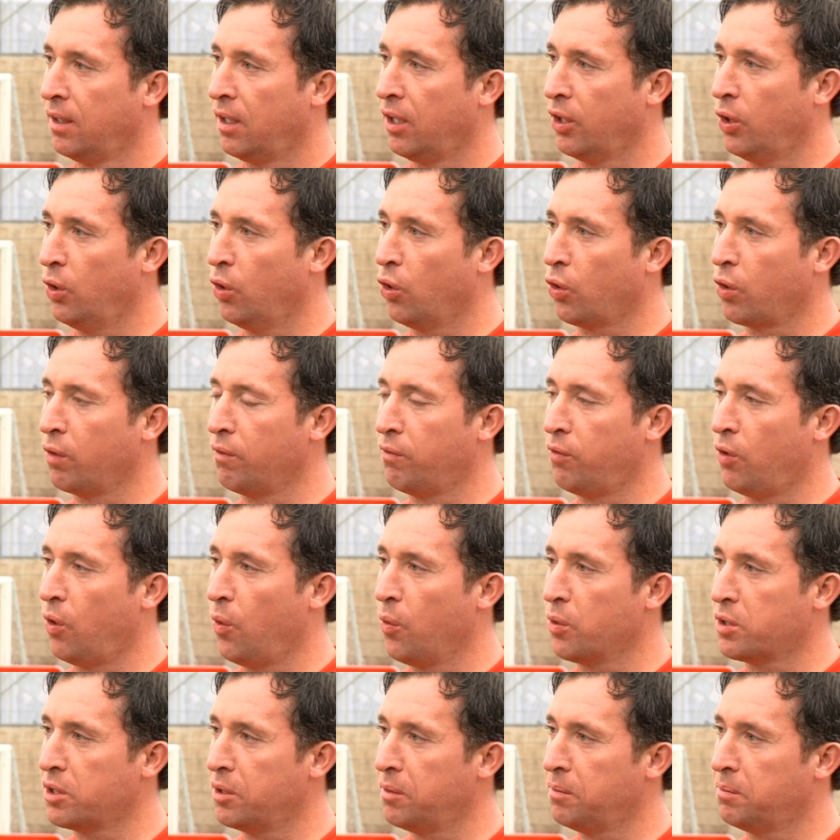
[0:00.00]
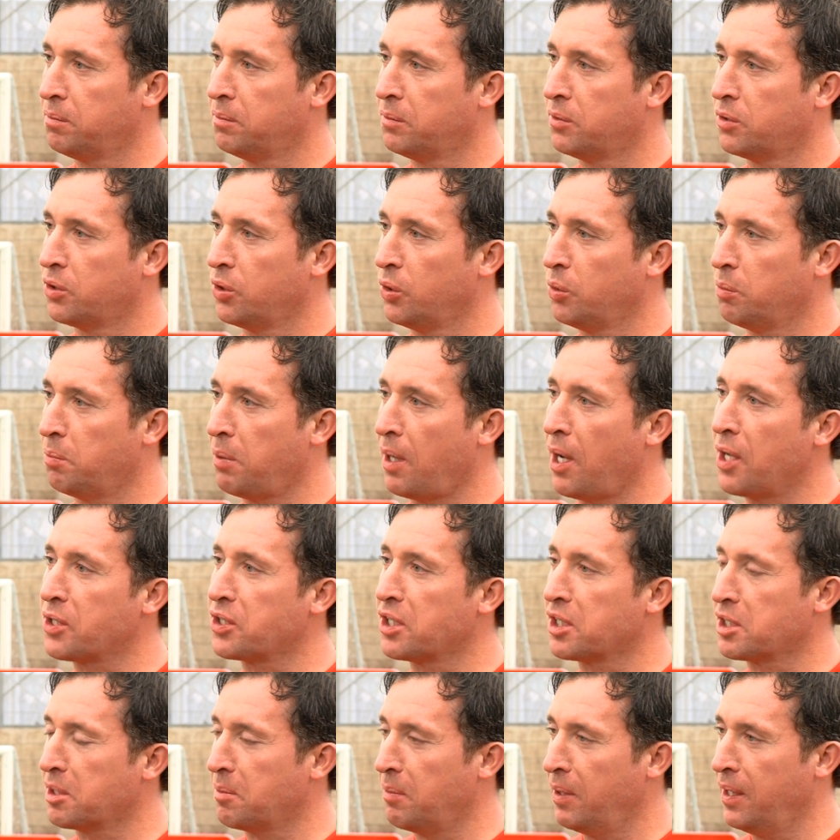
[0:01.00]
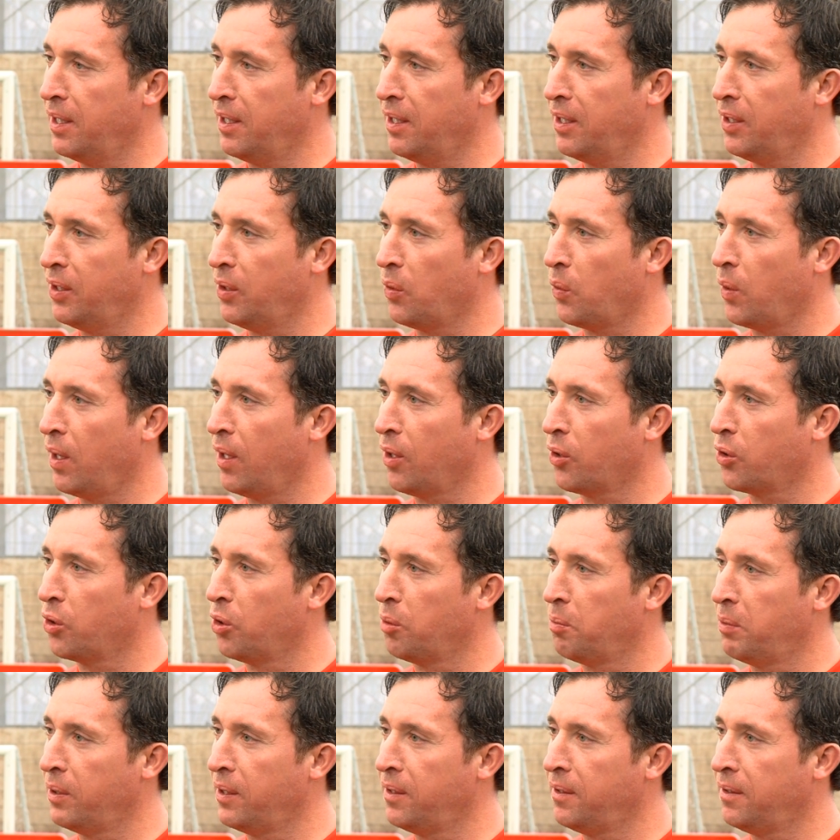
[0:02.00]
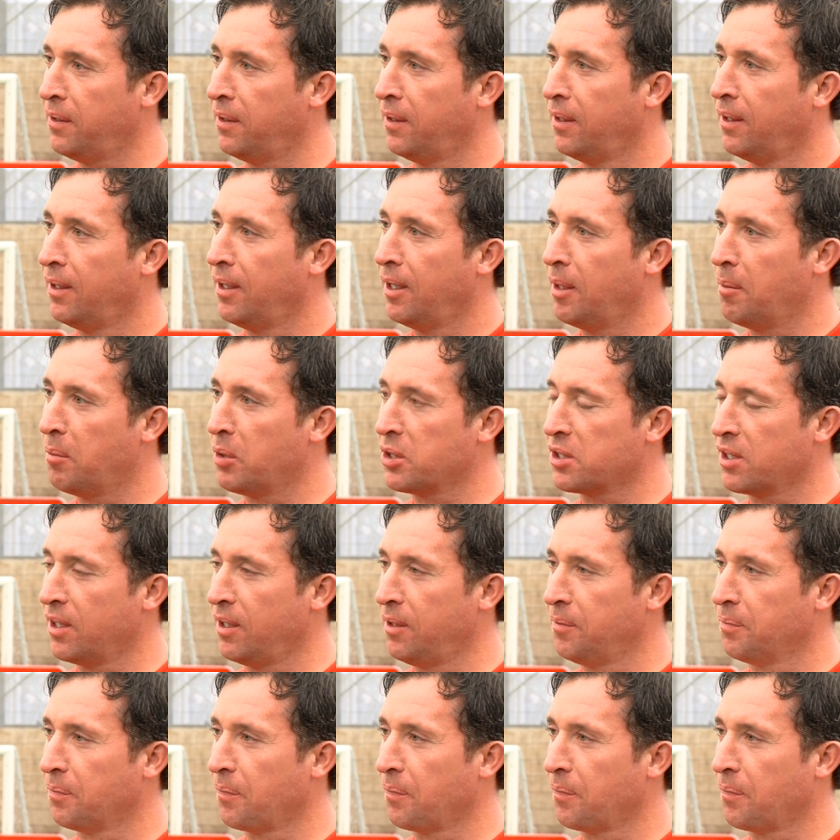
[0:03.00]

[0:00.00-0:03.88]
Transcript: Are you looking forward to participating in the World Cup in Brazil?